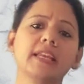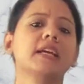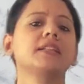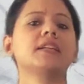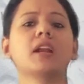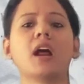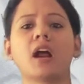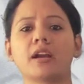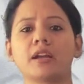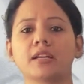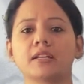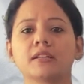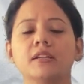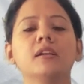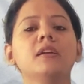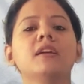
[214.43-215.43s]
other
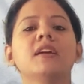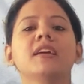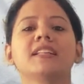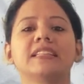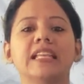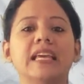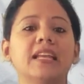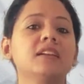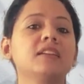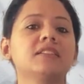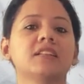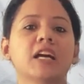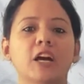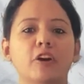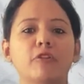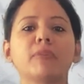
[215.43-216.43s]
article, then the
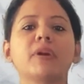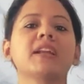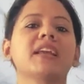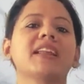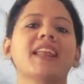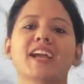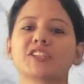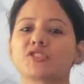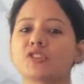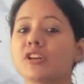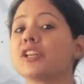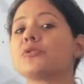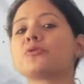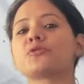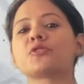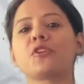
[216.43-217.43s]
government can actually
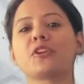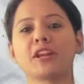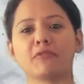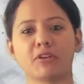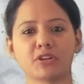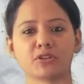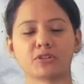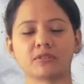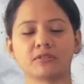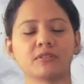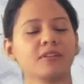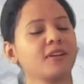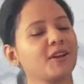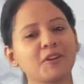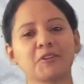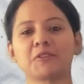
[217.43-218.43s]
use your invention.
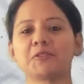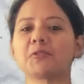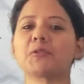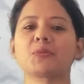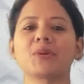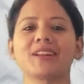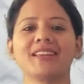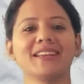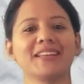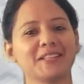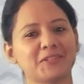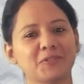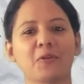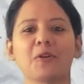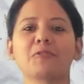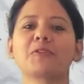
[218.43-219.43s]
Don't worry, it's
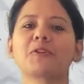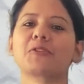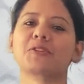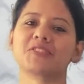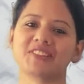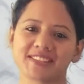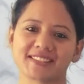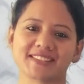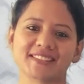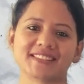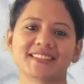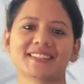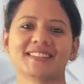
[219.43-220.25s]
all for good reasons.